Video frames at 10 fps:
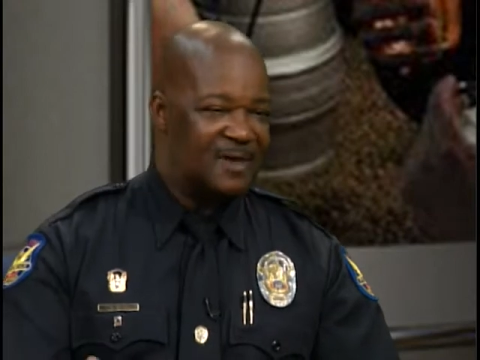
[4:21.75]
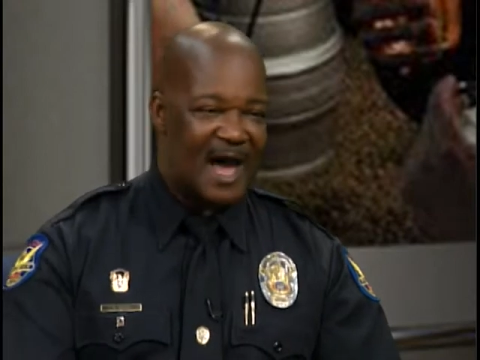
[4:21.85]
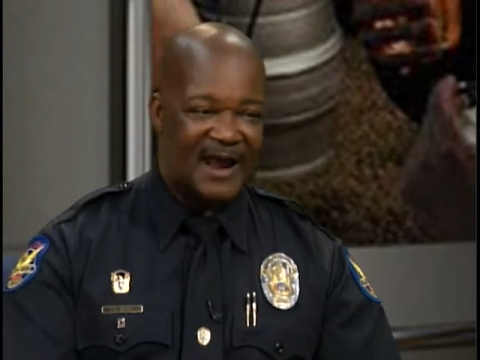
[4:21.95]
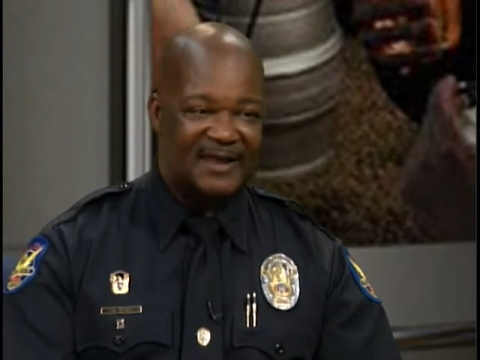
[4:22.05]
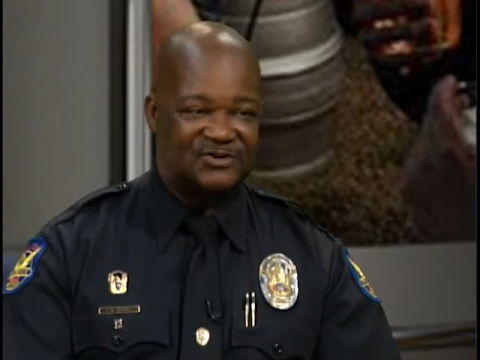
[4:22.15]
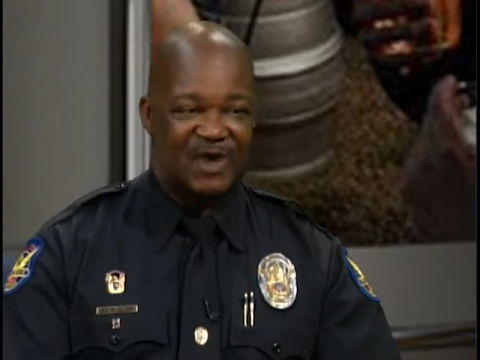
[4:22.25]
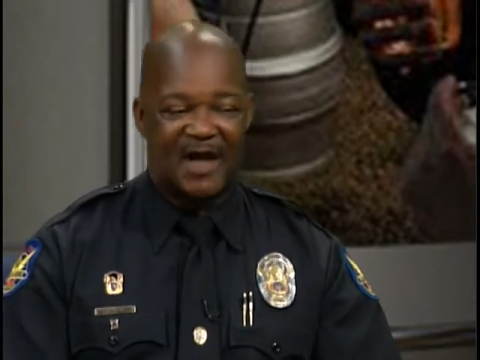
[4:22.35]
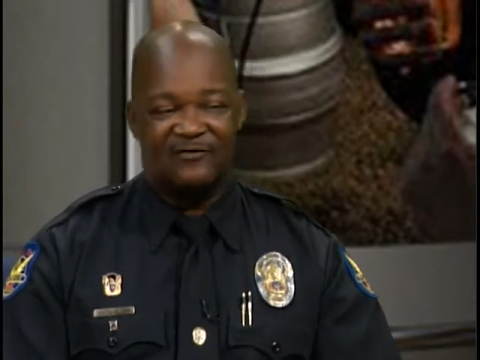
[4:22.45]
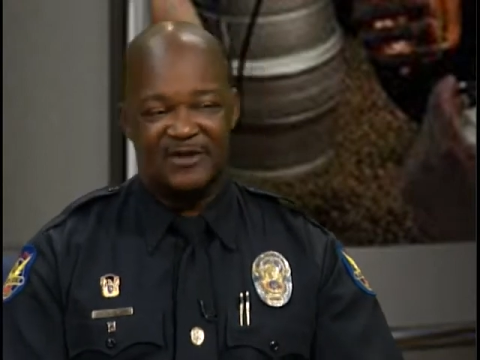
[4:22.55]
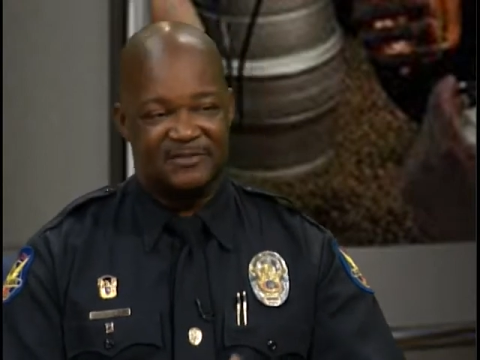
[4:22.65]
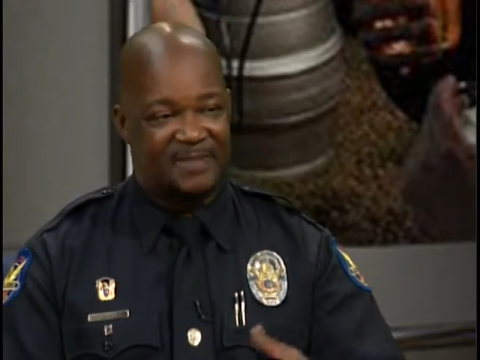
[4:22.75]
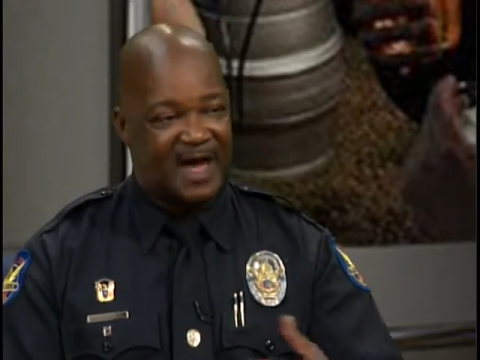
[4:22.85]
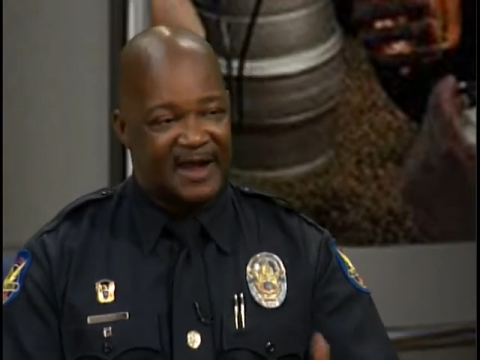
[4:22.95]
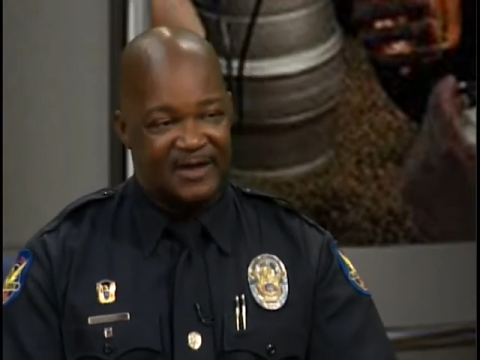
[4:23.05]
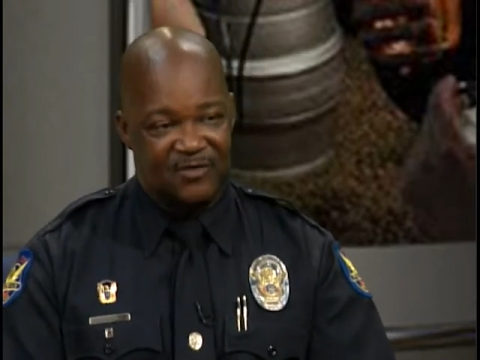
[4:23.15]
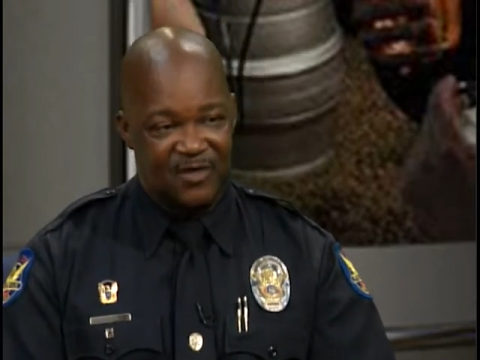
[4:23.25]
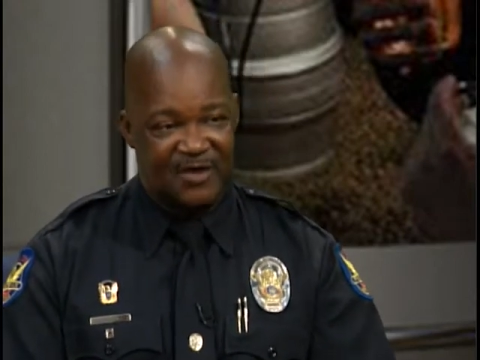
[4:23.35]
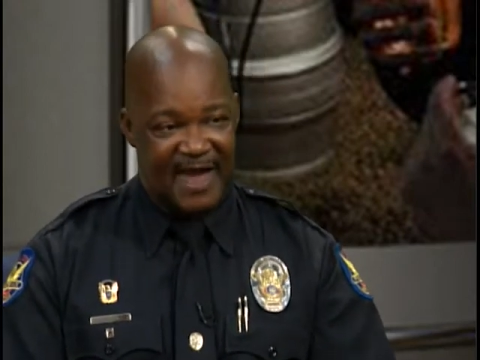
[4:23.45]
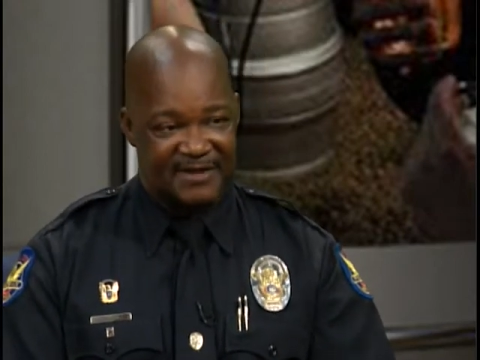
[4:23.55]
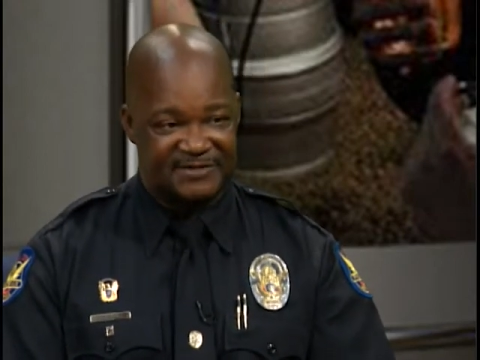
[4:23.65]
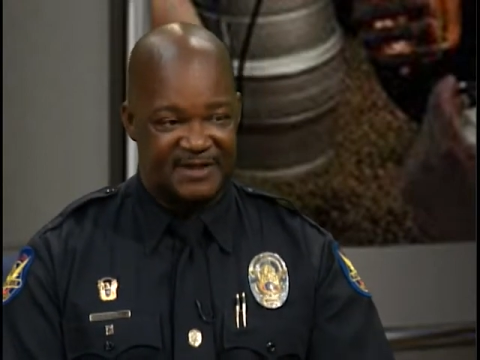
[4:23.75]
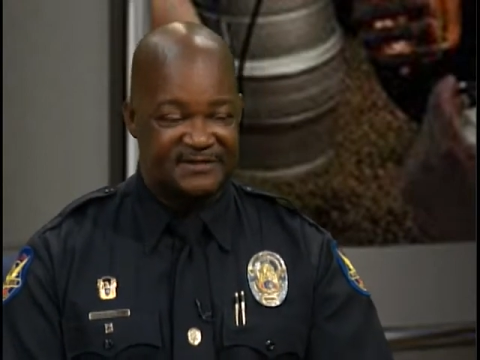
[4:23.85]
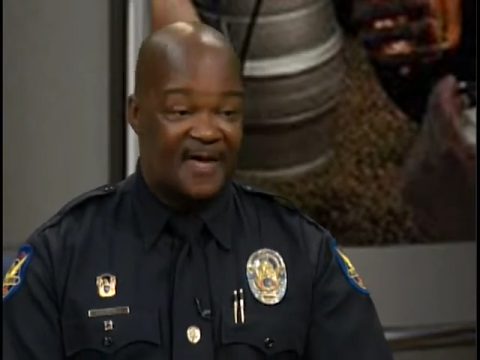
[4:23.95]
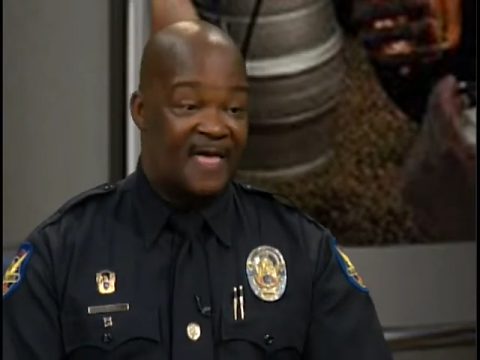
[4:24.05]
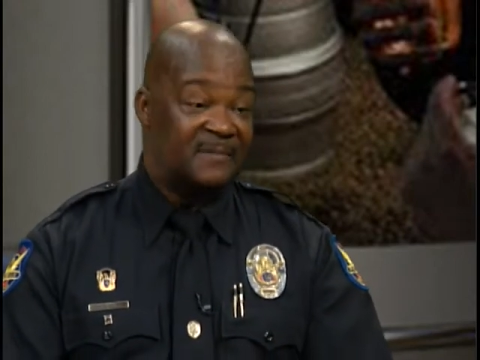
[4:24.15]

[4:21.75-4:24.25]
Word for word: blocking driveways, blocking road access,